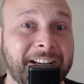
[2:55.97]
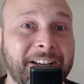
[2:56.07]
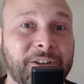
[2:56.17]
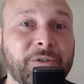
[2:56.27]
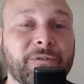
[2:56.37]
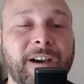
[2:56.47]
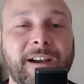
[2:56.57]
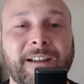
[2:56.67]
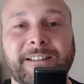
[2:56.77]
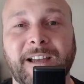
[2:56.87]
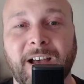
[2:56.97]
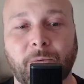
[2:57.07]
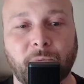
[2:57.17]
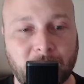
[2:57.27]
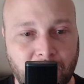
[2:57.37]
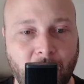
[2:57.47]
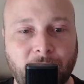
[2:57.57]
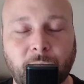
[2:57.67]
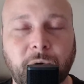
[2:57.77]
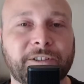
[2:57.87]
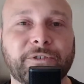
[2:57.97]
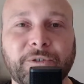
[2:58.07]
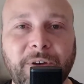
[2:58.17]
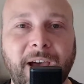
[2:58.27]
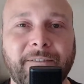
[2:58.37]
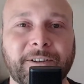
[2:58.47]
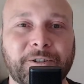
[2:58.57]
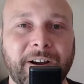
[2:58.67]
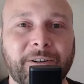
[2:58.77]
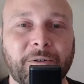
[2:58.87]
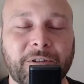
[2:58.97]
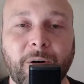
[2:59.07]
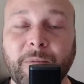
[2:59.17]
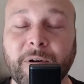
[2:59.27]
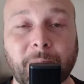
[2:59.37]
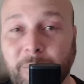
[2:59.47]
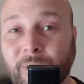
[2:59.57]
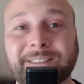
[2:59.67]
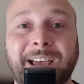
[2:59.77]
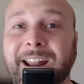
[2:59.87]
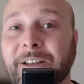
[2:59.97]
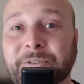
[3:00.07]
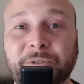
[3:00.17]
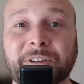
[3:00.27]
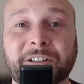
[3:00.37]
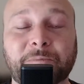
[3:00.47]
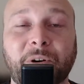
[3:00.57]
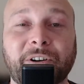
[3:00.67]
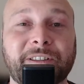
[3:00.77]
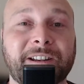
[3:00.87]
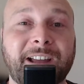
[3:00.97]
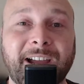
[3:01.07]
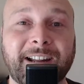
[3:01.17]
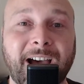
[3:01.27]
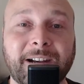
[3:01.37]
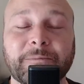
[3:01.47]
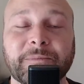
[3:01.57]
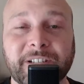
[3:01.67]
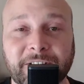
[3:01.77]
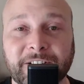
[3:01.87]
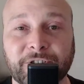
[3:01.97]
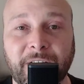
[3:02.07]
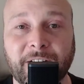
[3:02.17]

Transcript: You've got, we'll go over what you do have at Tryon, Oklahoma, and point that out to you. That's part of the 9 items here in Tryon,